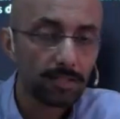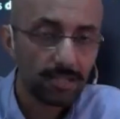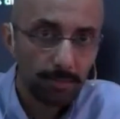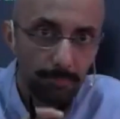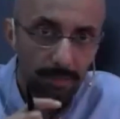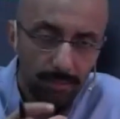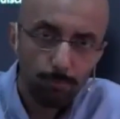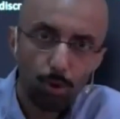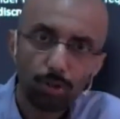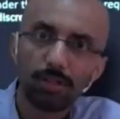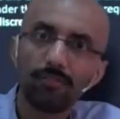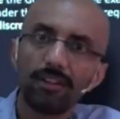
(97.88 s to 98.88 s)
Similar
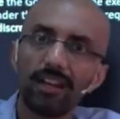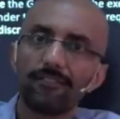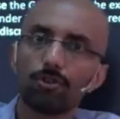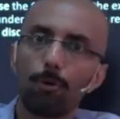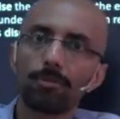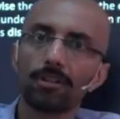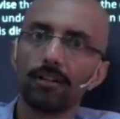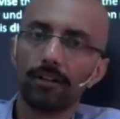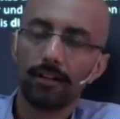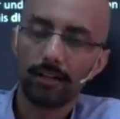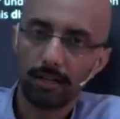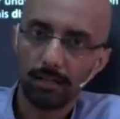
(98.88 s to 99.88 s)
model we have adopted in
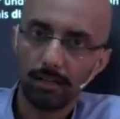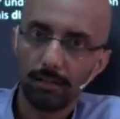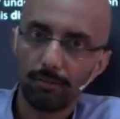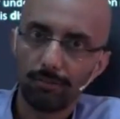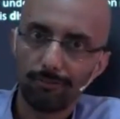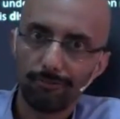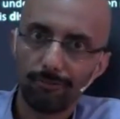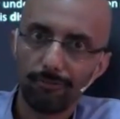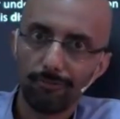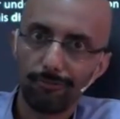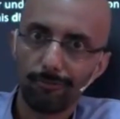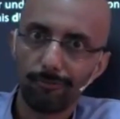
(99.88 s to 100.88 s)
India,
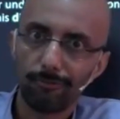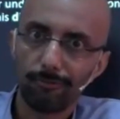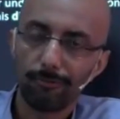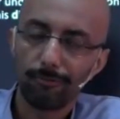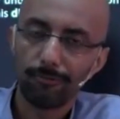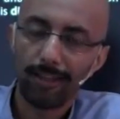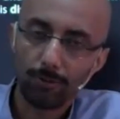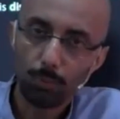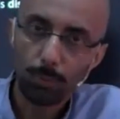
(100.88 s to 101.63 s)
that